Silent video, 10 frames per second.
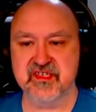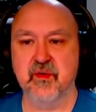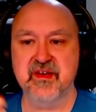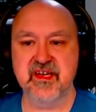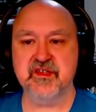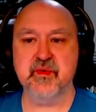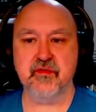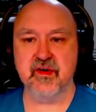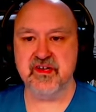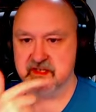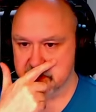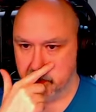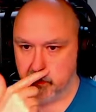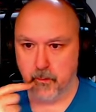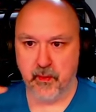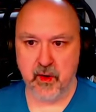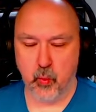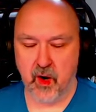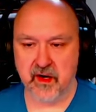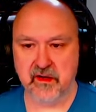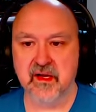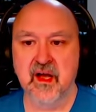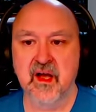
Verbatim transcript: So I need to increase the total by one.